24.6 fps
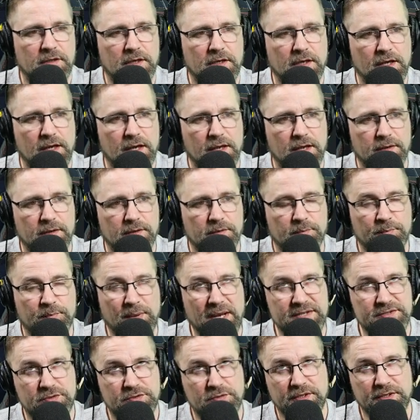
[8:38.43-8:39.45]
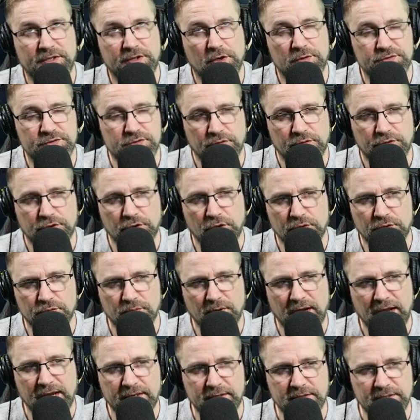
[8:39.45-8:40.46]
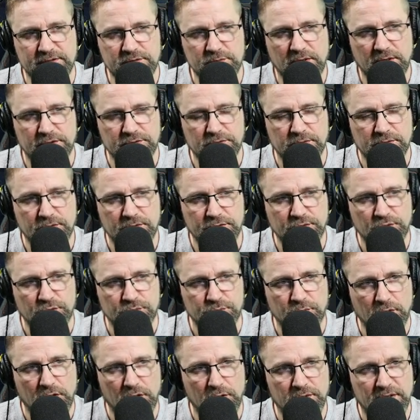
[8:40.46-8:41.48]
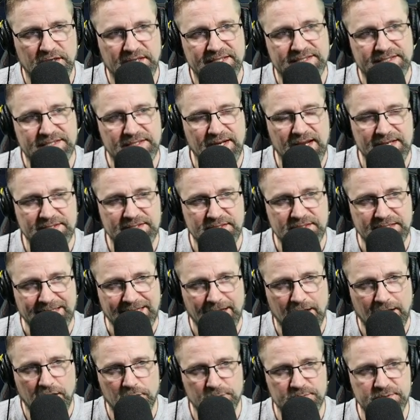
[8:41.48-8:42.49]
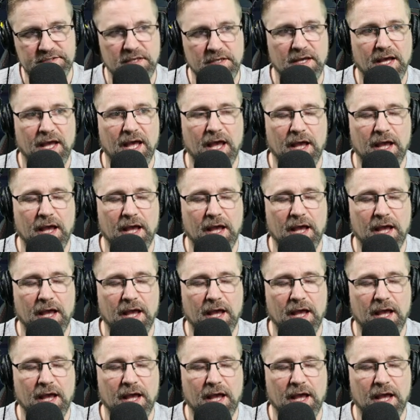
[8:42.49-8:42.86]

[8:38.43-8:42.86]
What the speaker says: Basically, those are third rank. That's why they're in the third row. Tenacity helps.